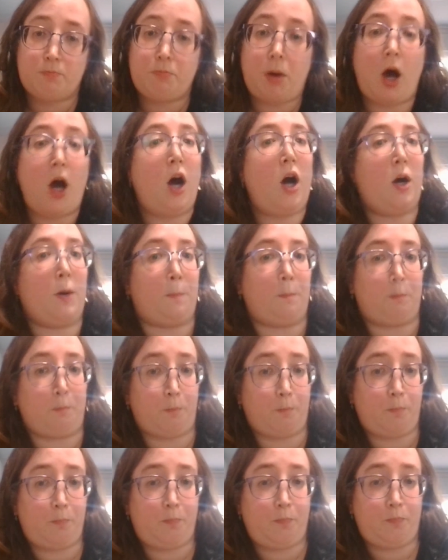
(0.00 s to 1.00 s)

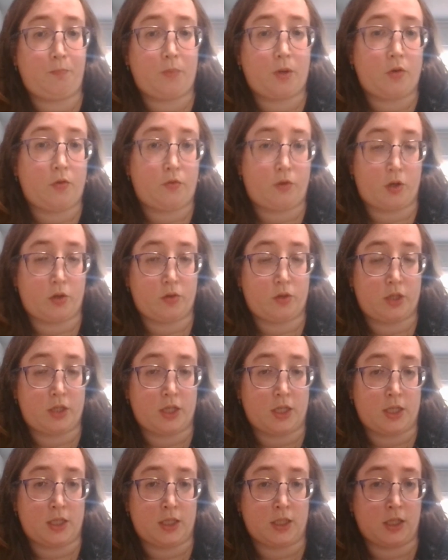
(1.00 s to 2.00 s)
Palm fruit
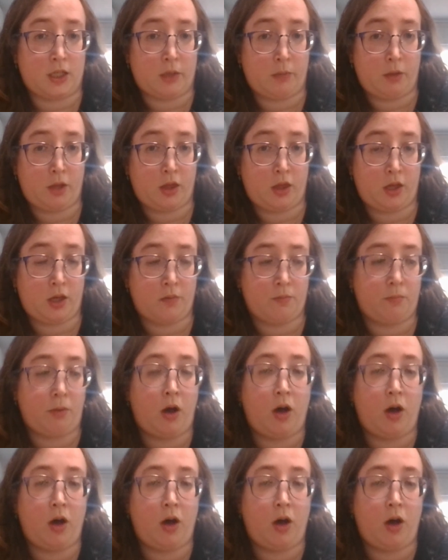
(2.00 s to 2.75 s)
as the naming theme.